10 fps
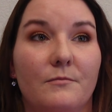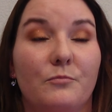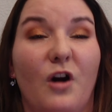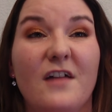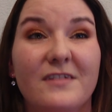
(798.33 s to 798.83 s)

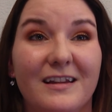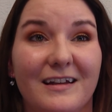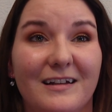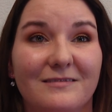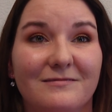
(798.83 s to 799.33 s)

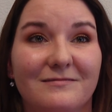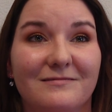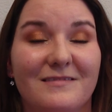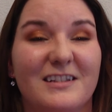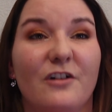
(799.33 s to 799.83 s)
privately,
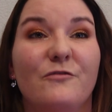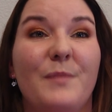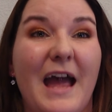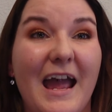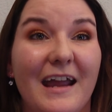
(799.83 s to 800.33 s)

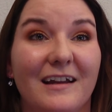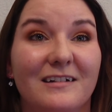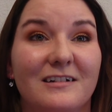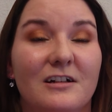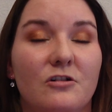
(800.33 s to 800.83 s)

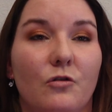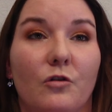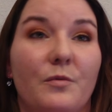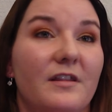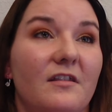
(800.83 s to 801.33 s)
self-pay,
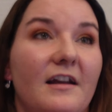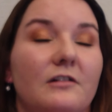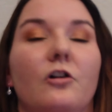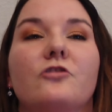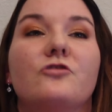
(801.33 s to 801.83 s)
or with like
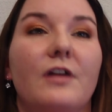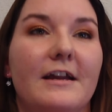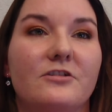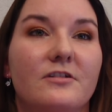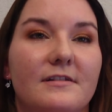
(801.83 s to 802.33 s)
larger
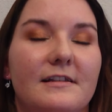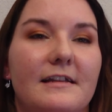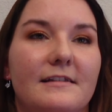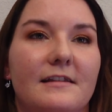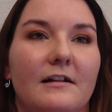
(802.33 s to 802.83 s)

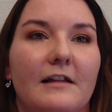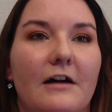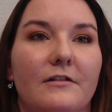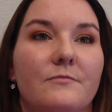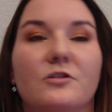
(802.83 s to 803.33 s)
agencies that
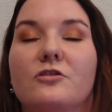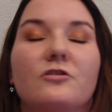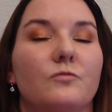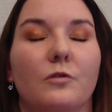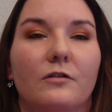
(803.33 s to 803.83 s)
allow them to
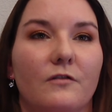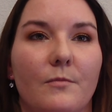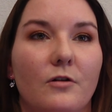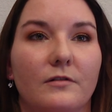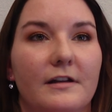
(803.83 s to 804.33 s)
just work
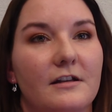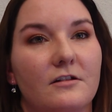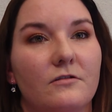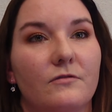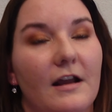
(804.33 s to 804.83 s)
remotely and
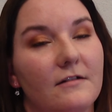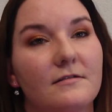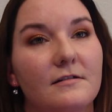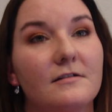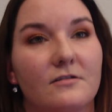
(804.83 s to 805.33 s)
do
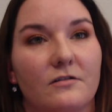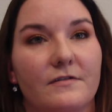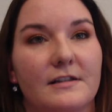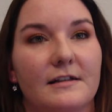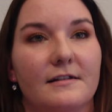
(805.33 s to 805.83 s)
counseling
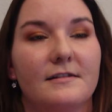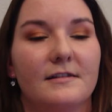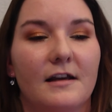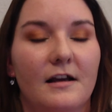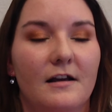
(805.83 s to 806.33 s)

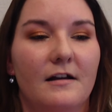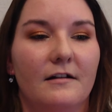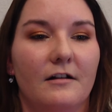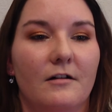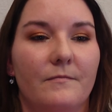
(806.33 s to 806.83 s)
services.
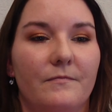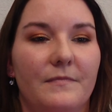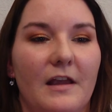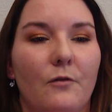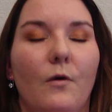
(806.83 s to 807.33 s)

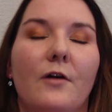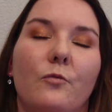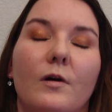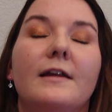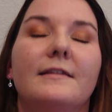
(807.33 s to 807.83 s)
And why
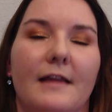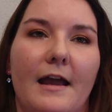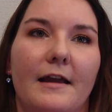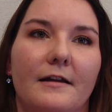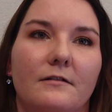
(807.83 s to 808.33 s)
wouldn't
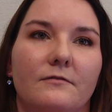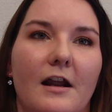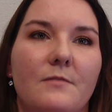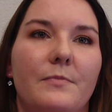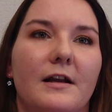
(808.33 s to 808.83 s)
they,
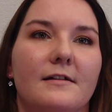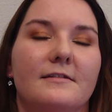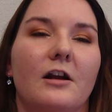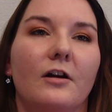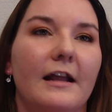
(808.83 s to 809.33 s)
right? Because
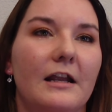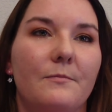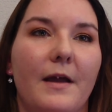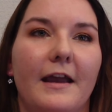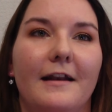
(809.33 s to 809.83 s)
they're
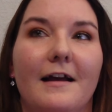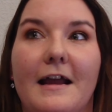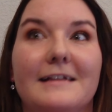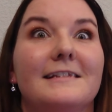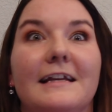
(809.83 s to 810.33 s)
getting paid
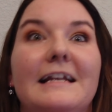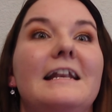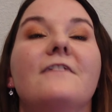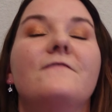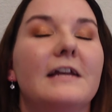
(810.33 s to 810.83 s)
a
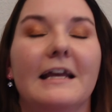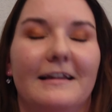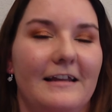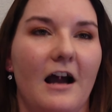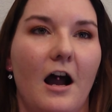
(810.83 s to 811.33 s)

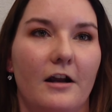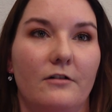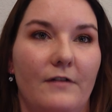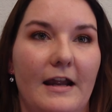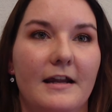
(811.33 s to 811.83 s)
significantly
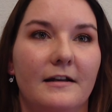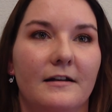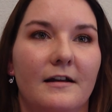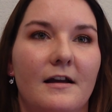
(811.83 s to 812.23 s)
higher rate